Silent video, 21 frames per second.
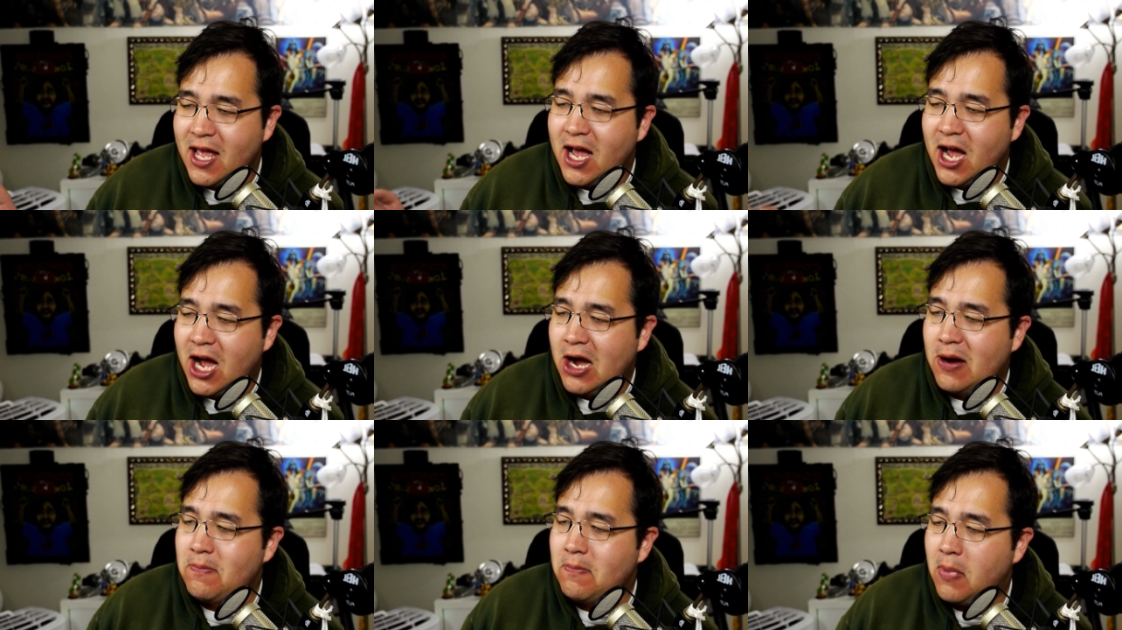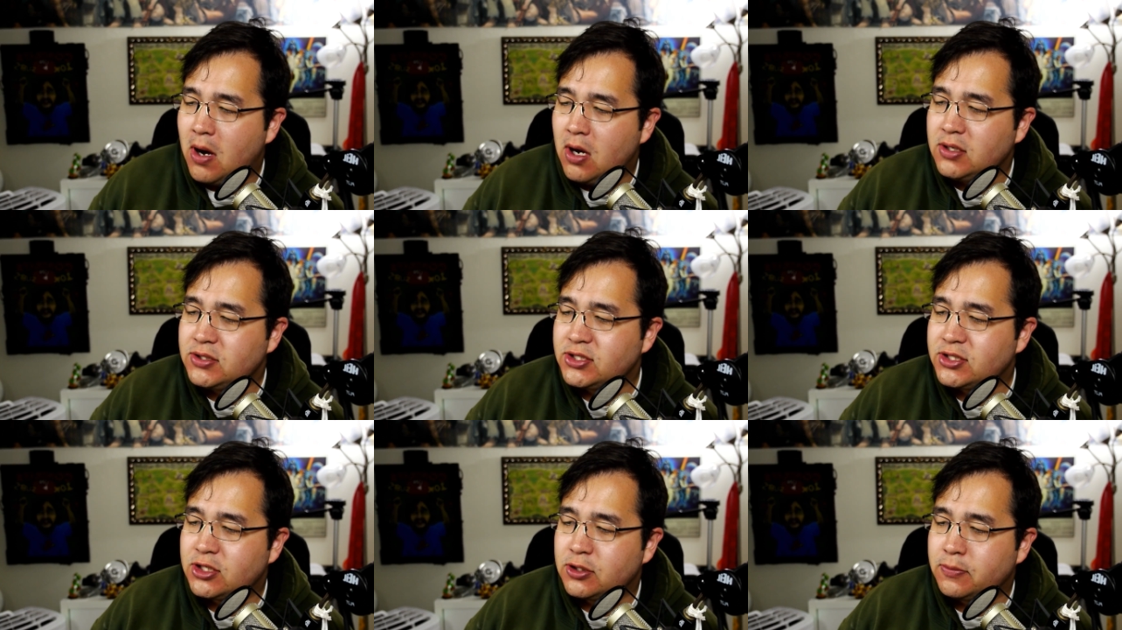a
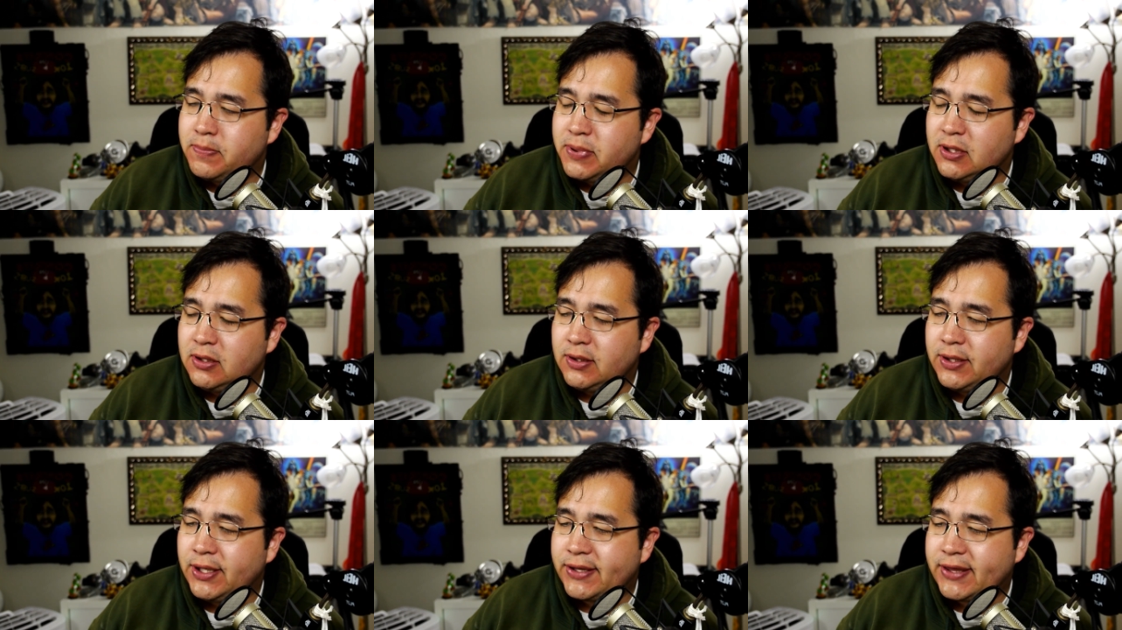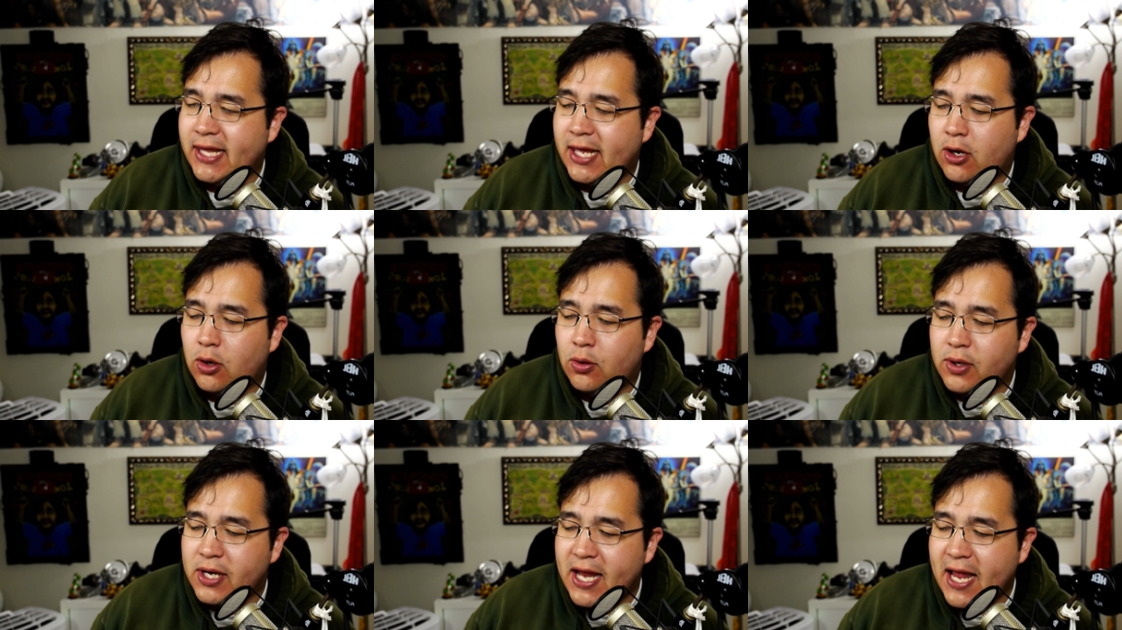monster build like that.
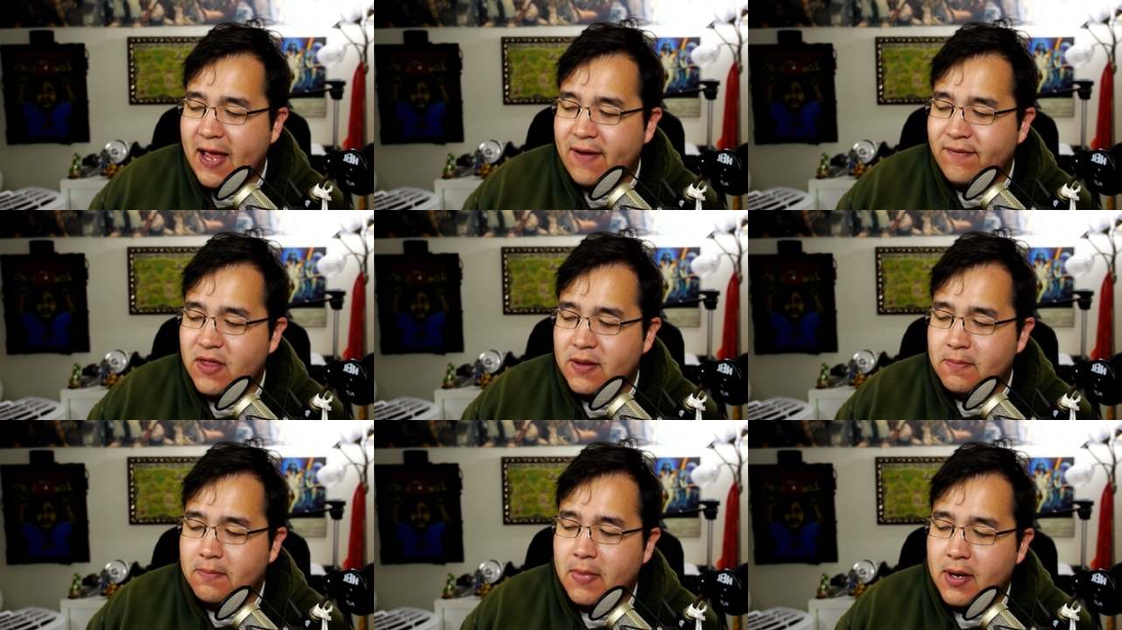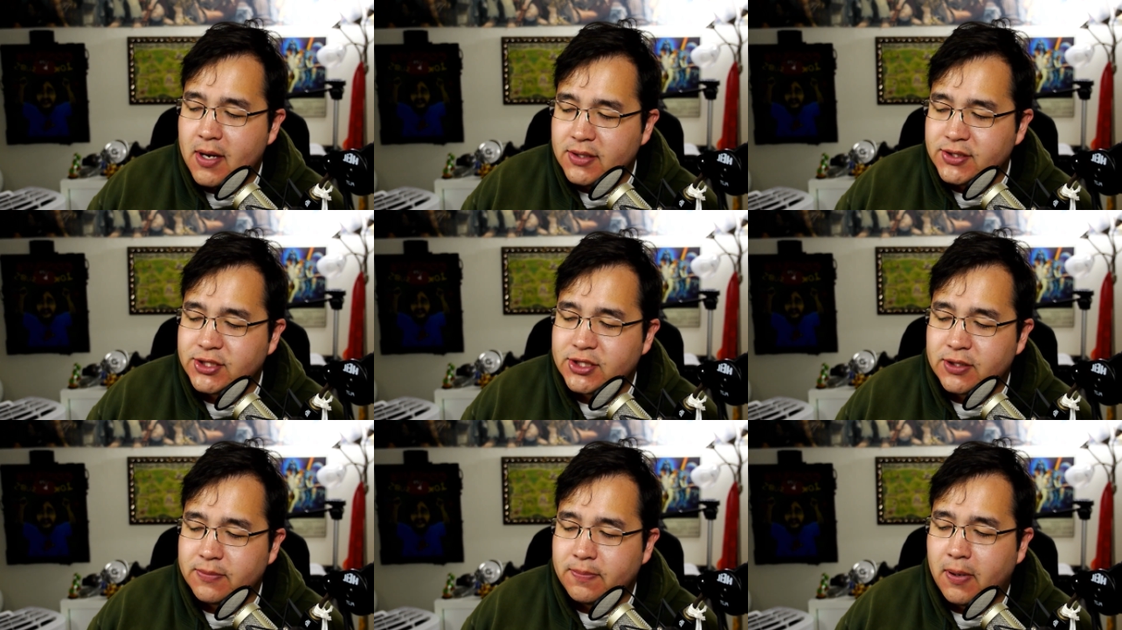I already have the
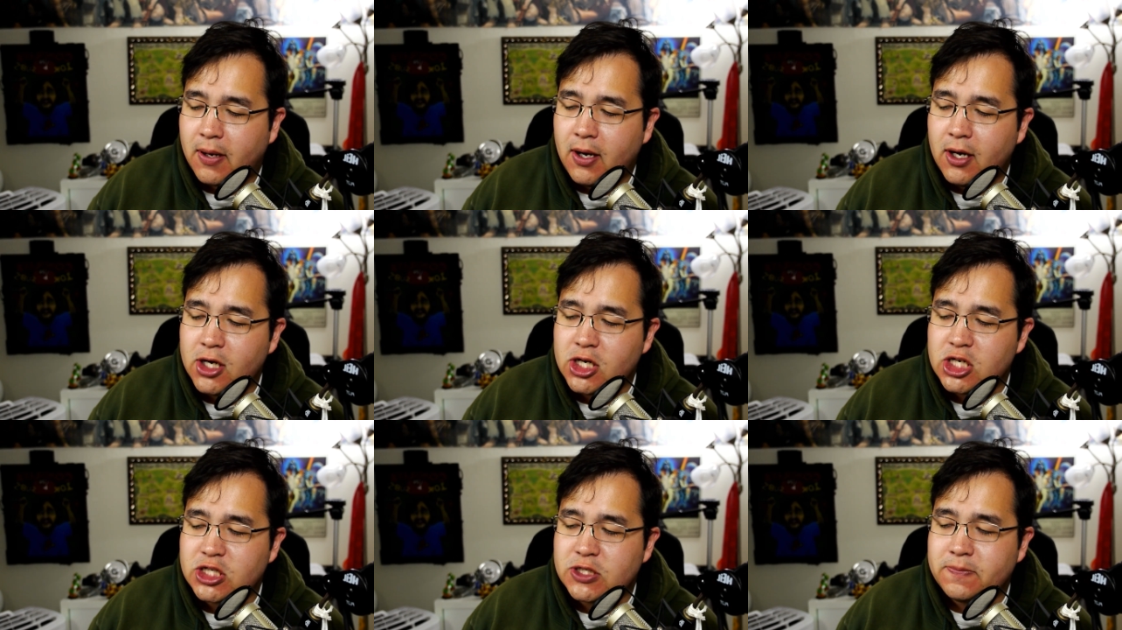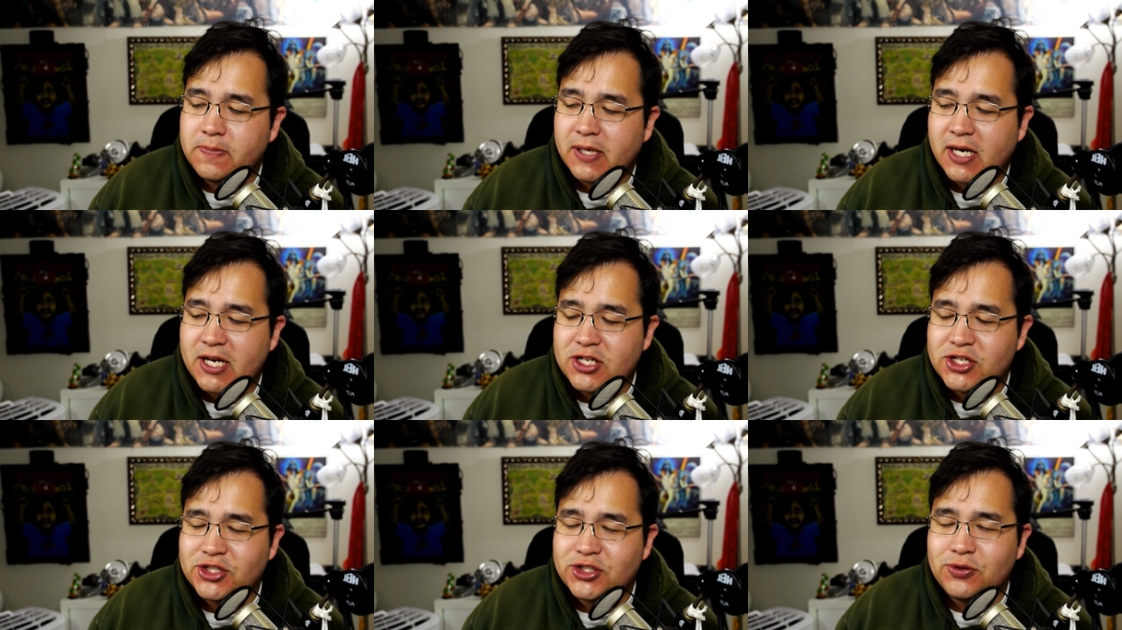monster parts, but
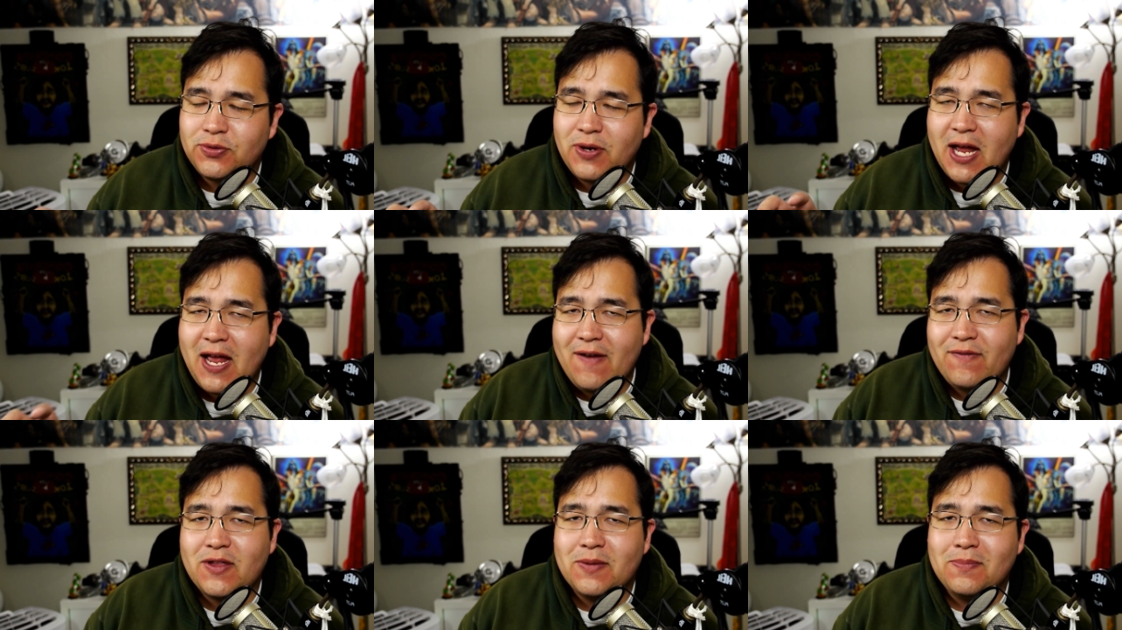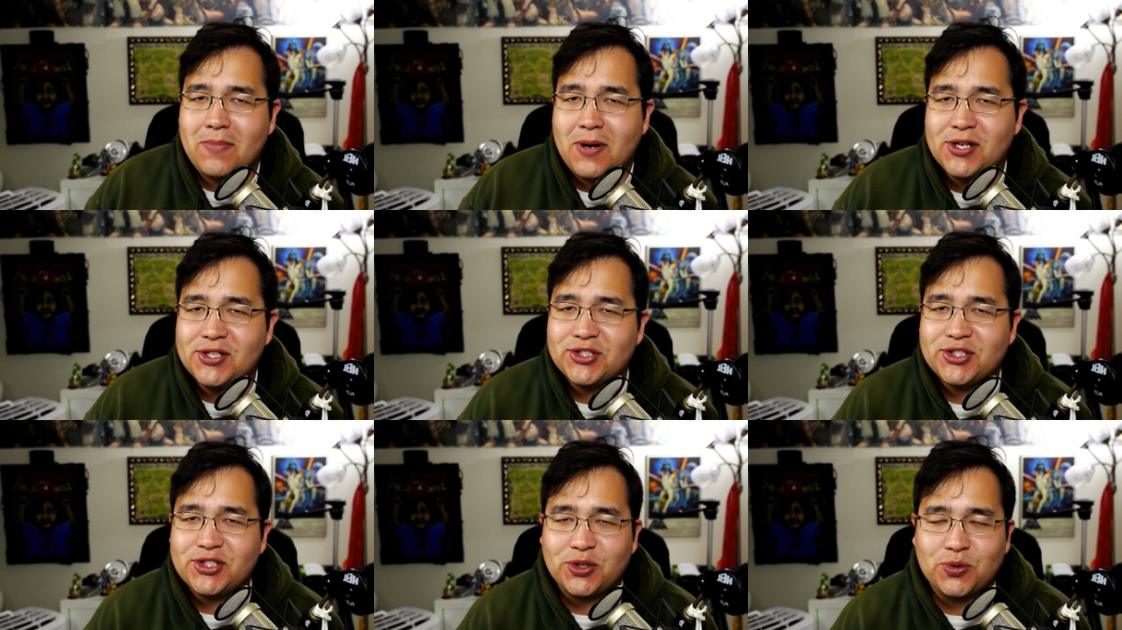I just don't have the
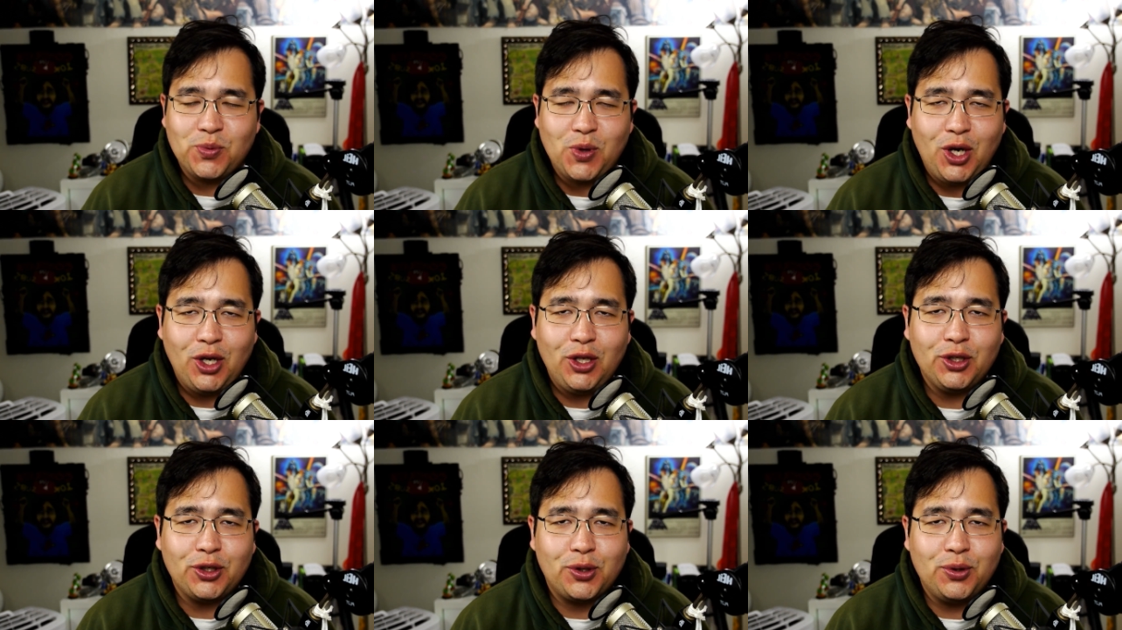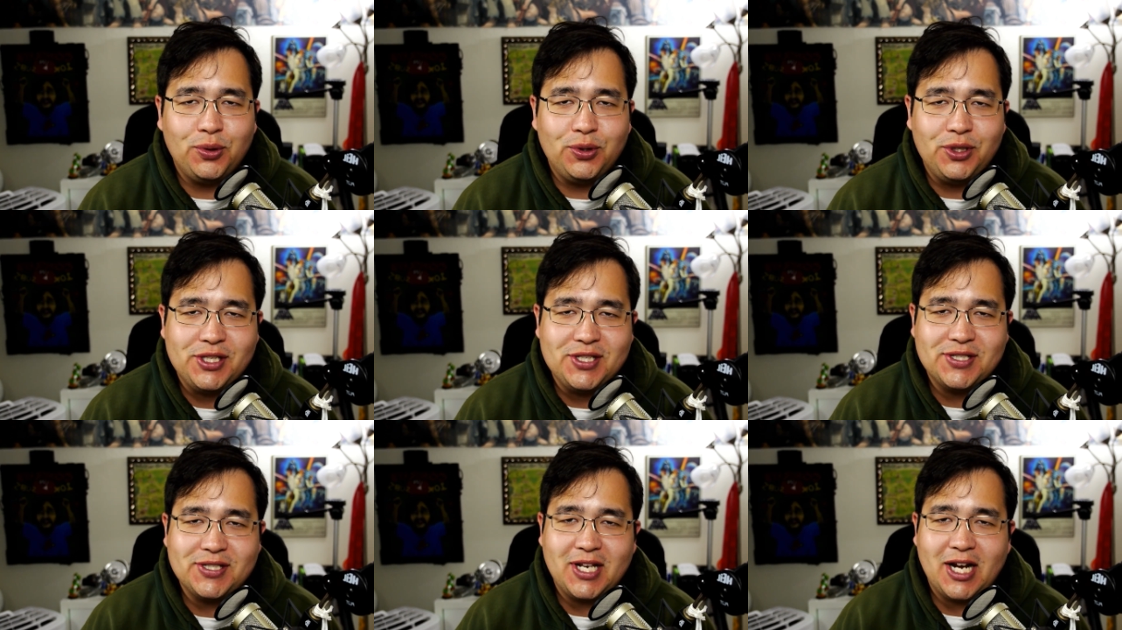monster water
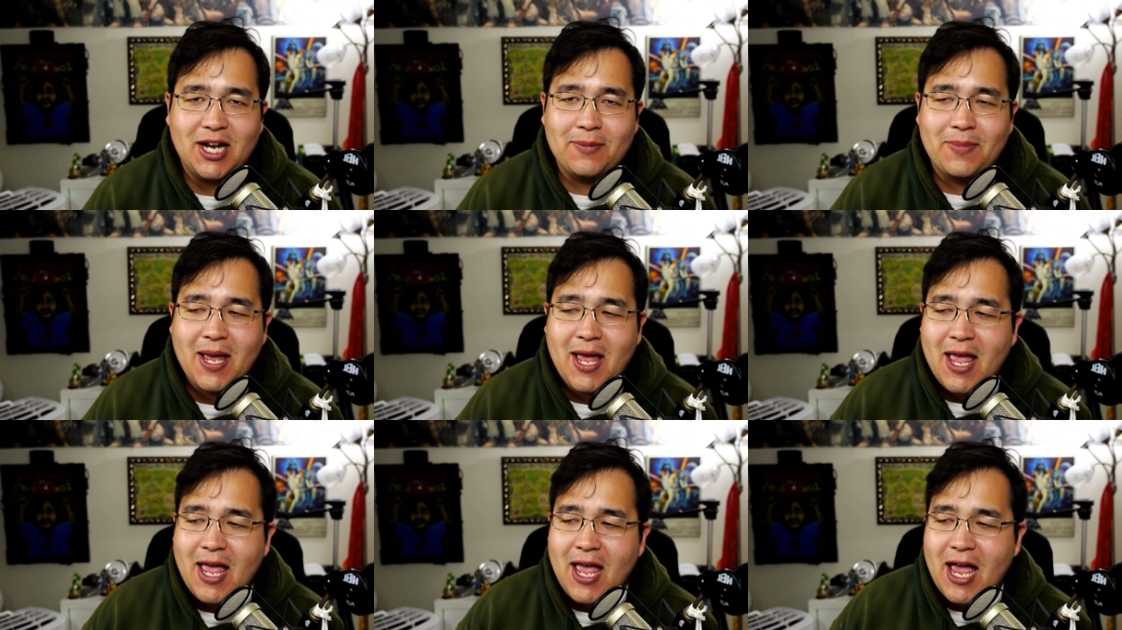cooling set up.